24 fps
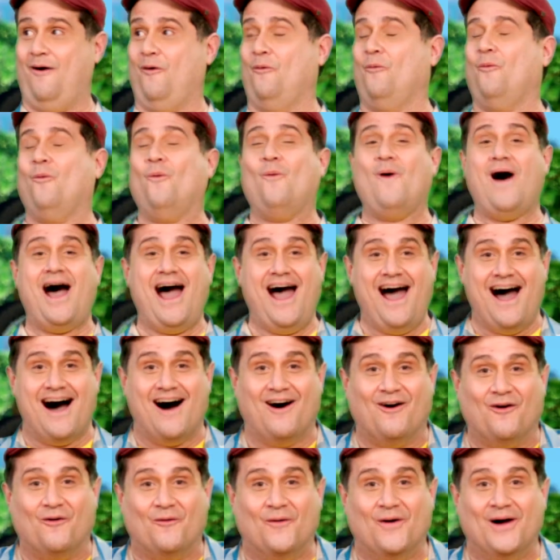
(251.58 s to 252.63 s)

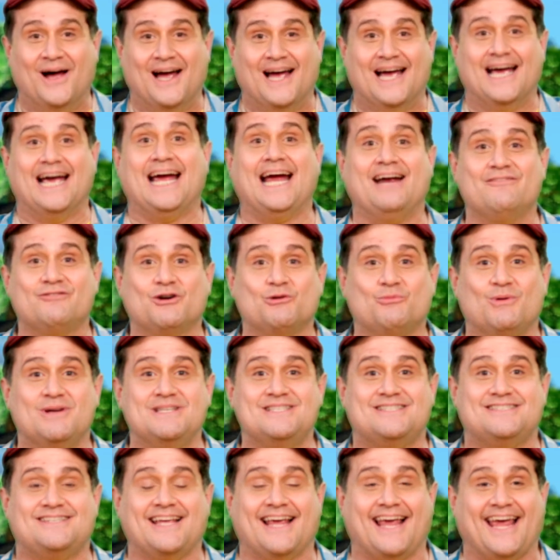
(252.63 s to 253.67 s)
Wow!
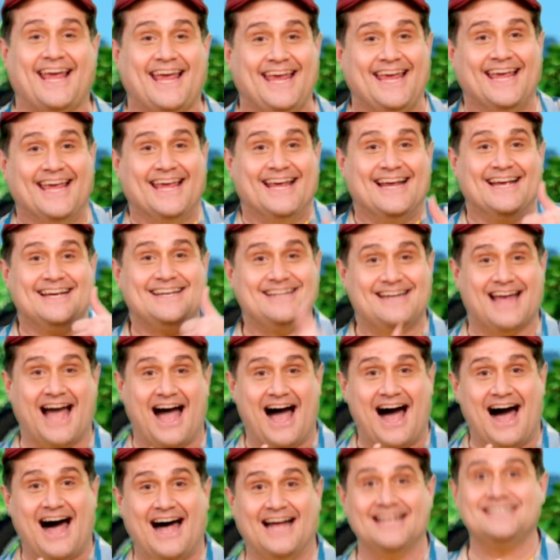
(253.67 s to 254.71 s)
Everyone say,
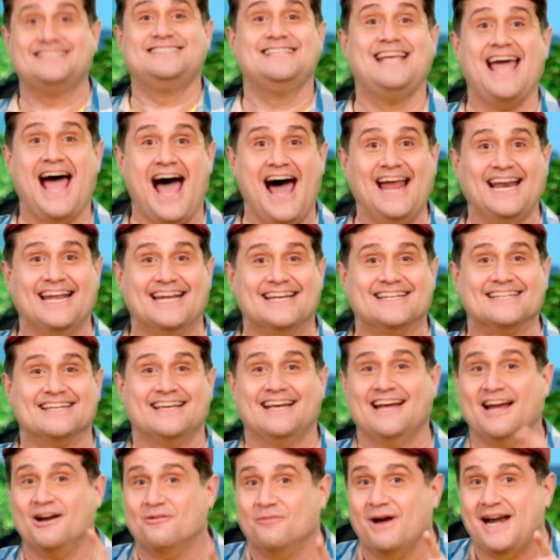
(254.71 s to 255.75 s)
"God's got it."
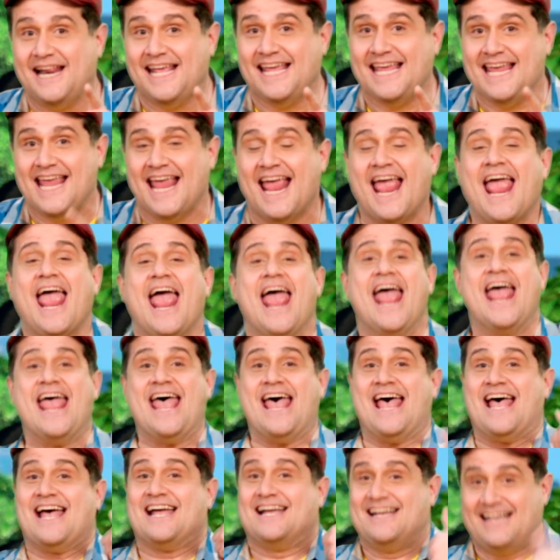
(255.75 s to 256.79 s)
Ready?
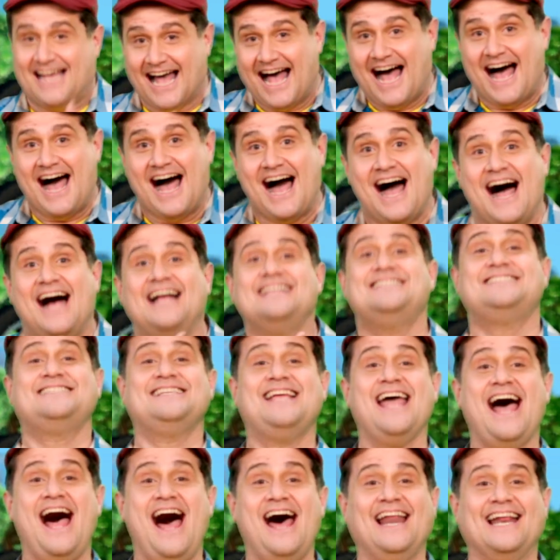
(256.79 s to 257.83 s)
God's
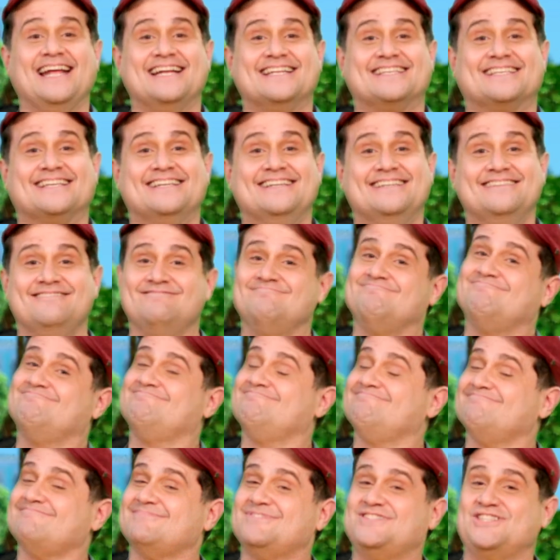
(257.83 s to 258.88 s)
got it.
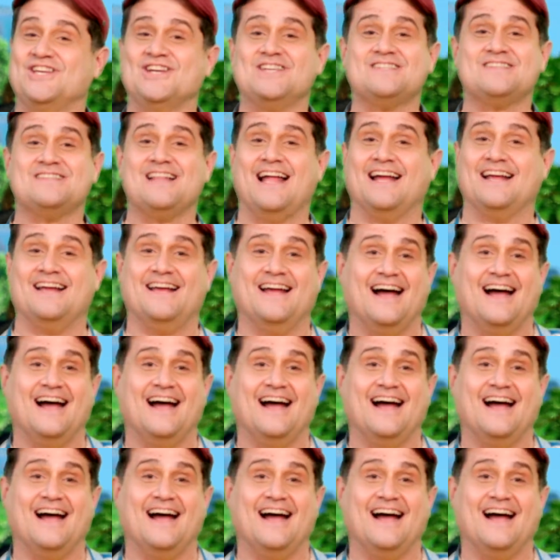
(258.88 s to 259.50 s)
Just like